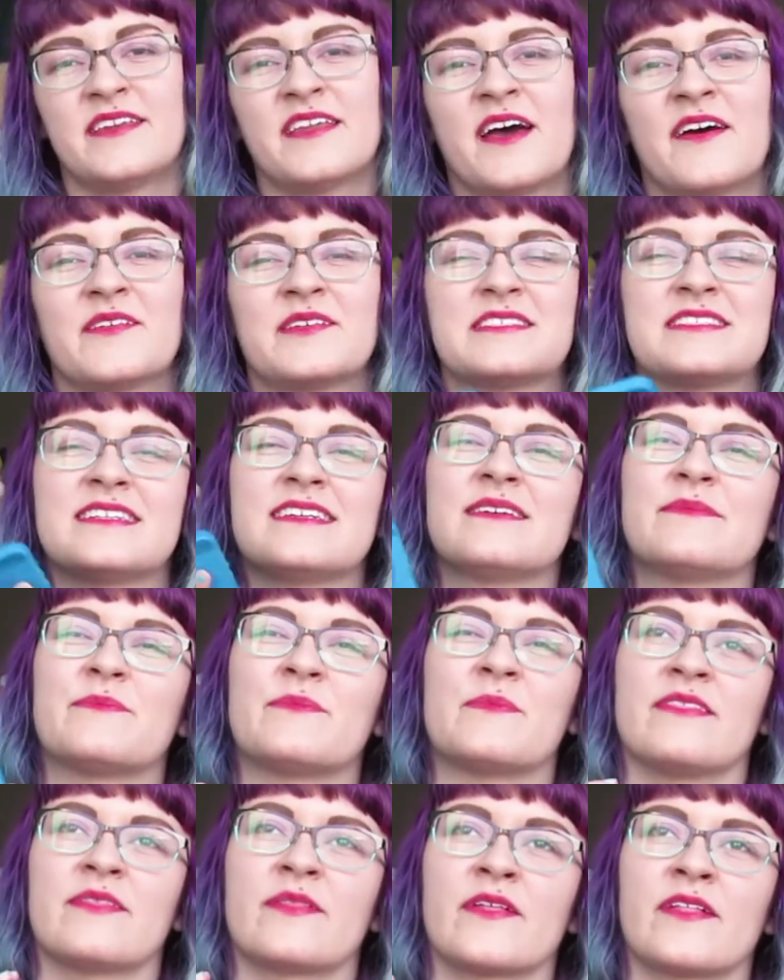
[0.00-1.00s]
Now, is it
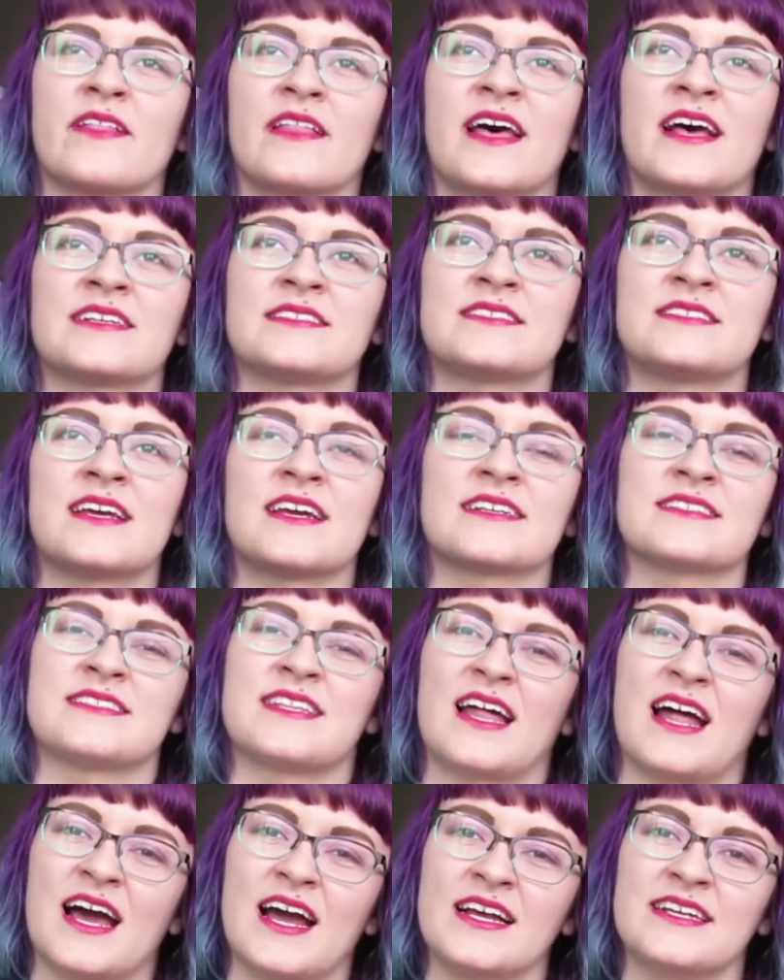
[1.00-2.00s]
the last text
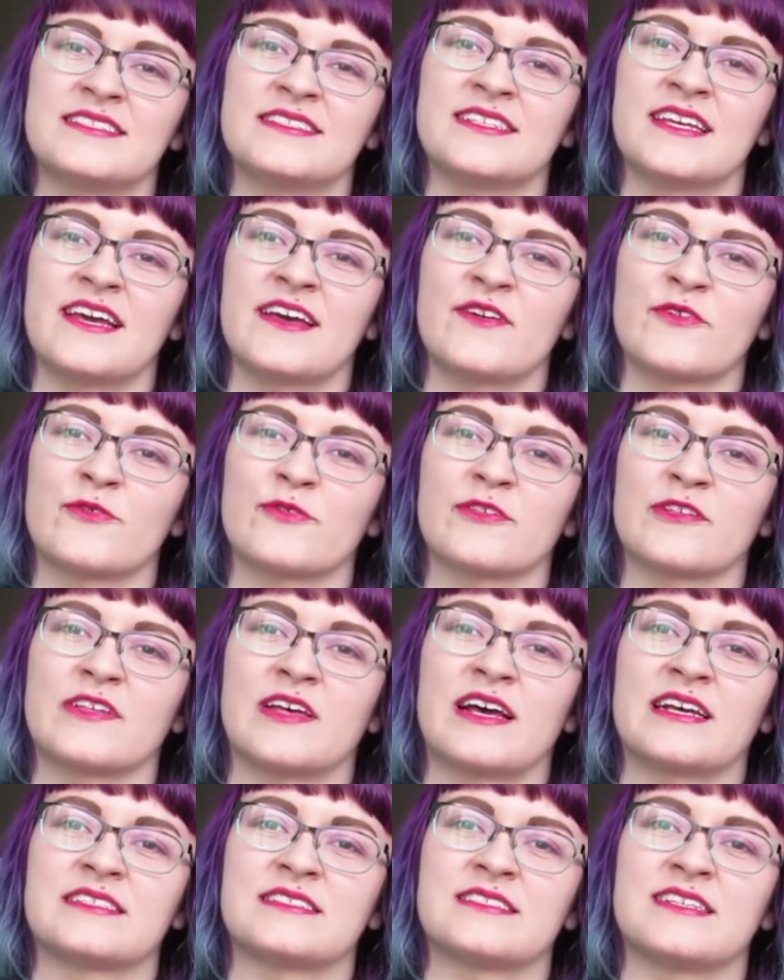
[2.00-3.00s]
that I sent or the
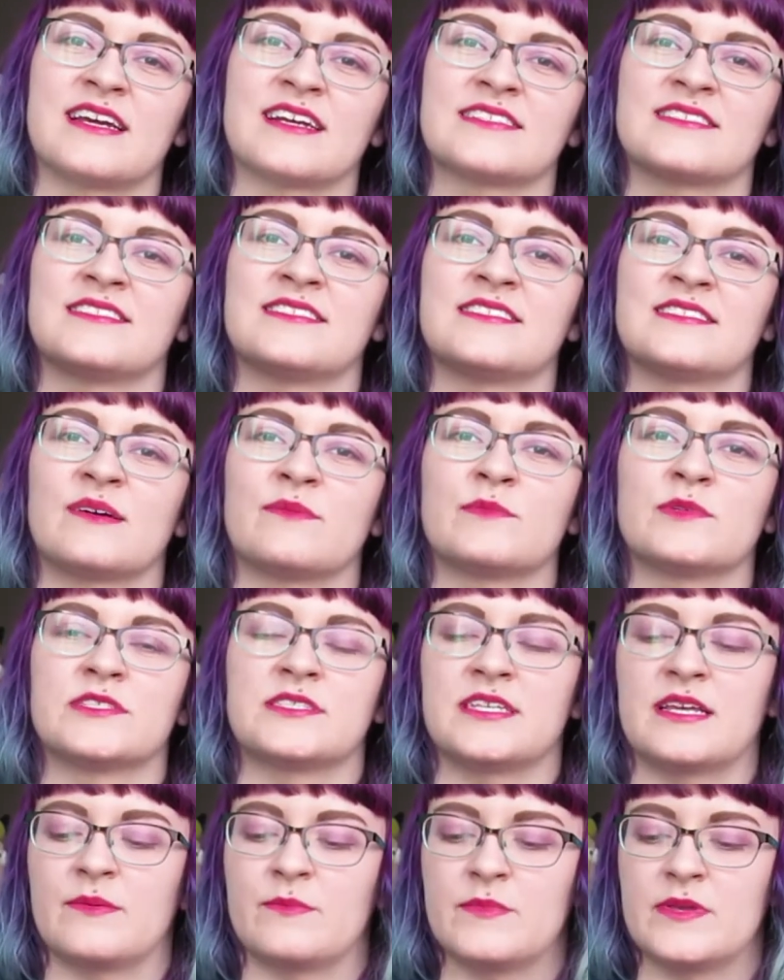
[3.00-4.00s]
last text that someone
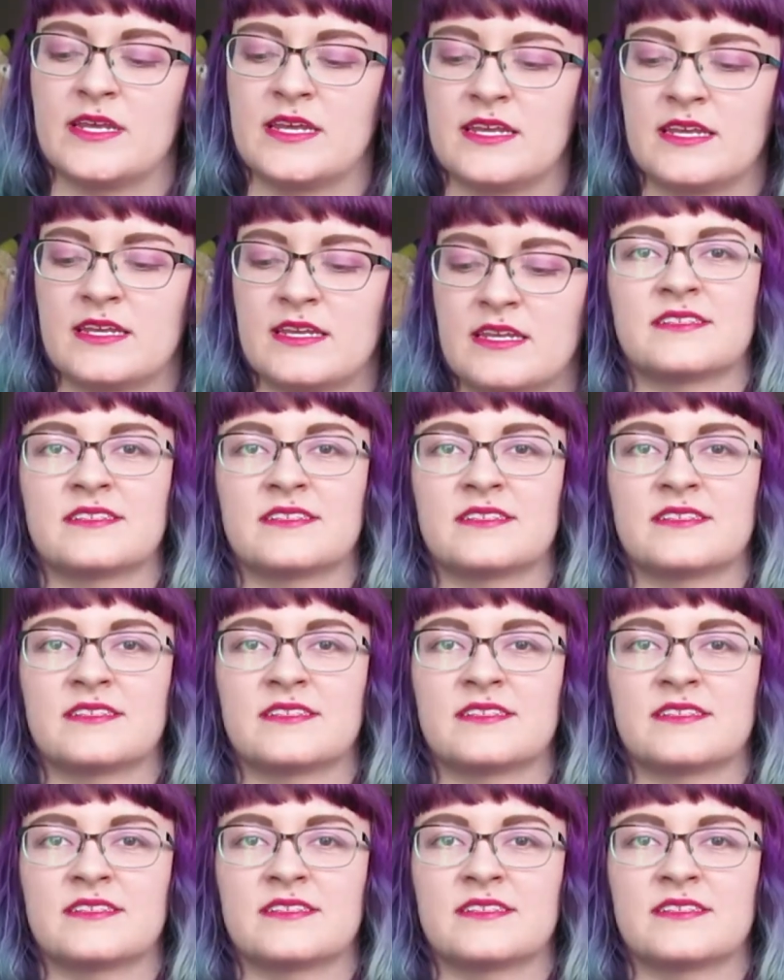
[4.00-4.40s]
sent me?